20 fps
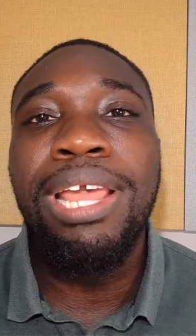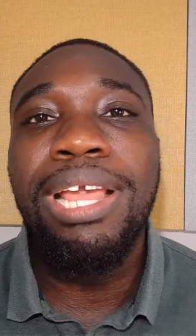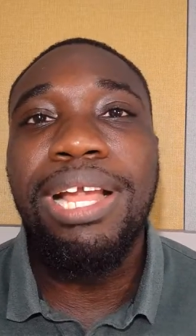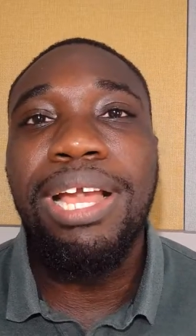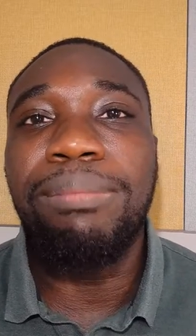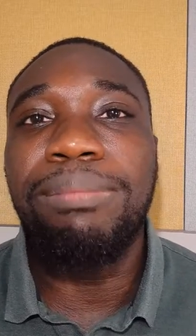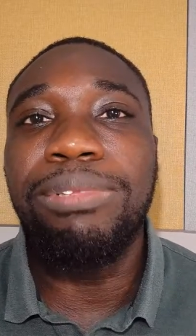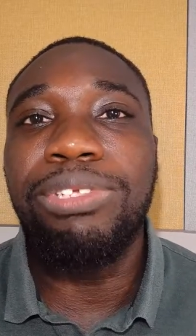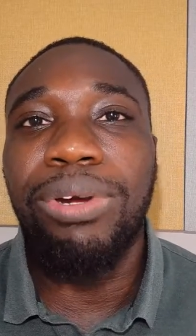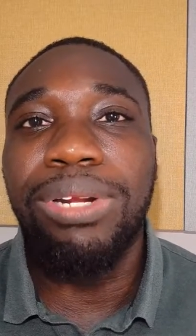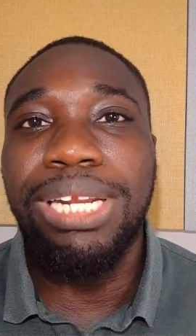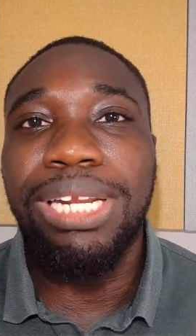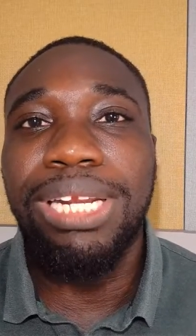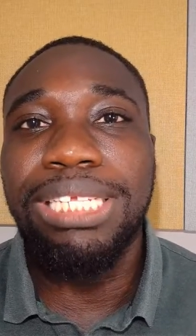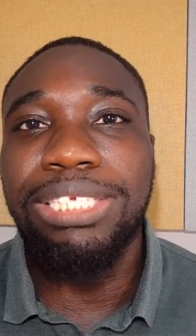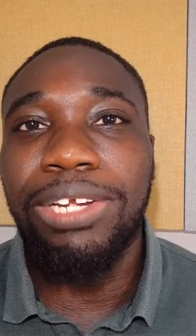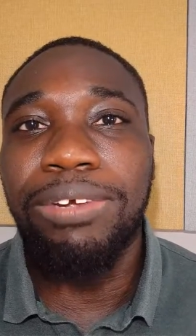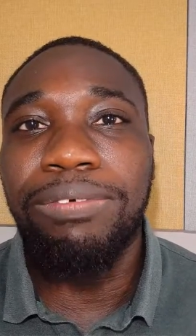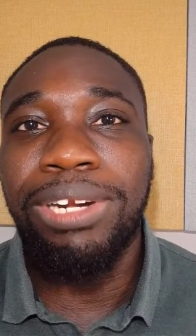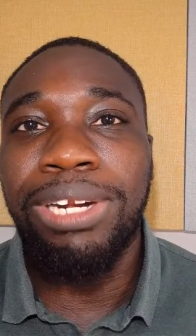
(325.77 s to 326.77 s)
come join us
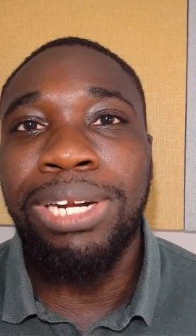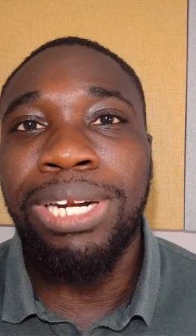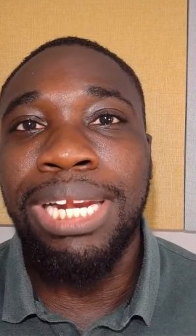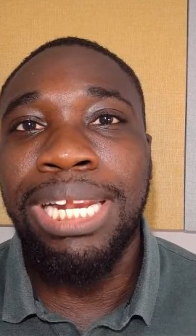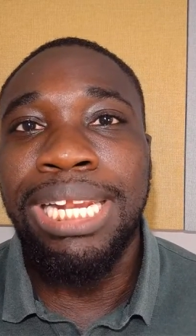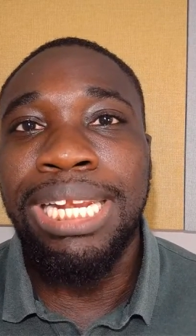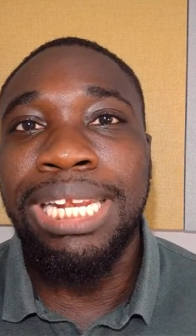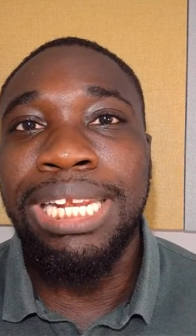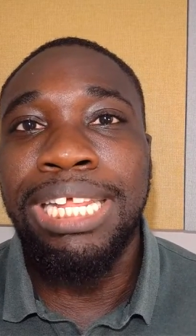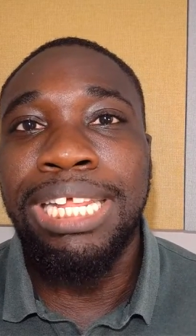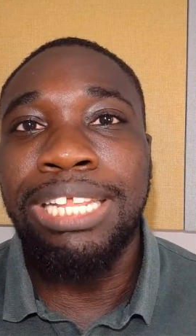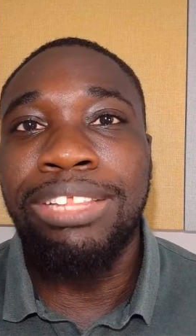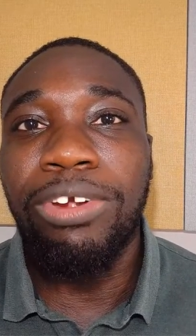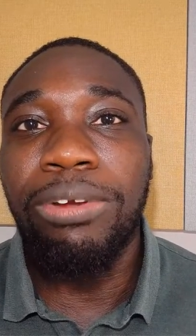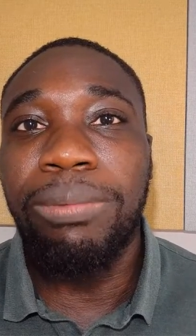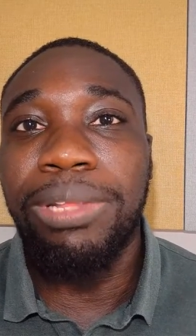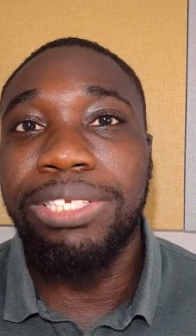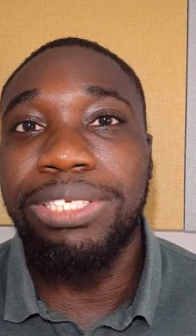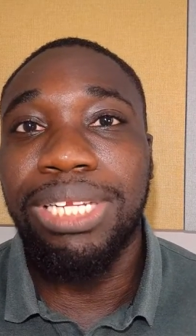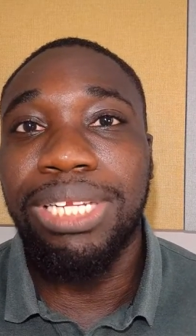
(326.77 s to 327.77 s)
over in the
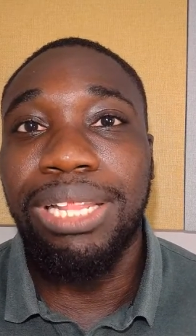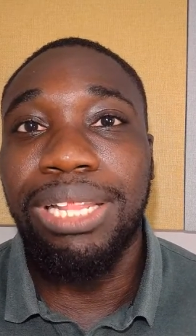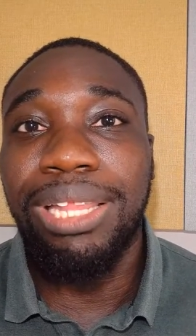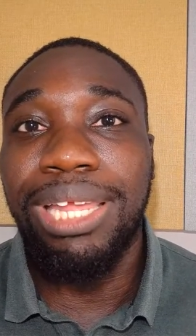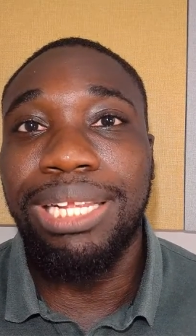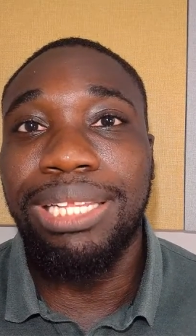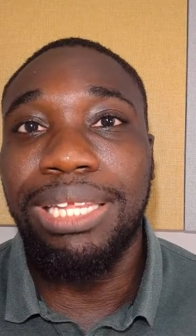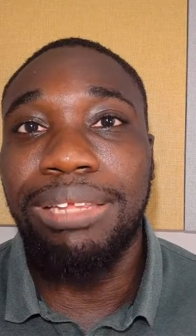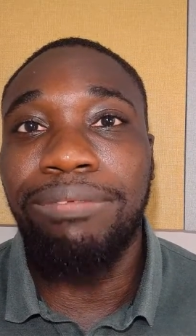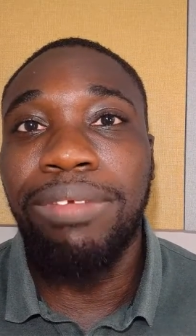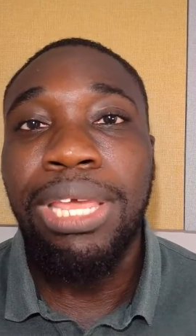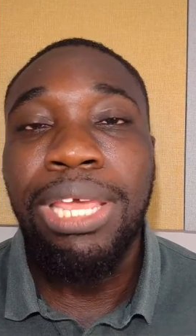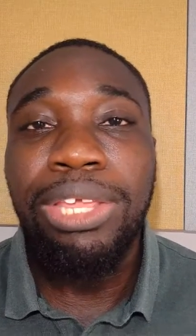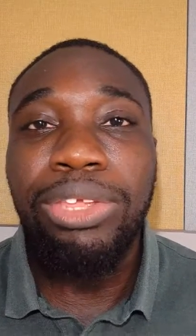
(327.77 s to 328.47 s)
Trailblazer Collective.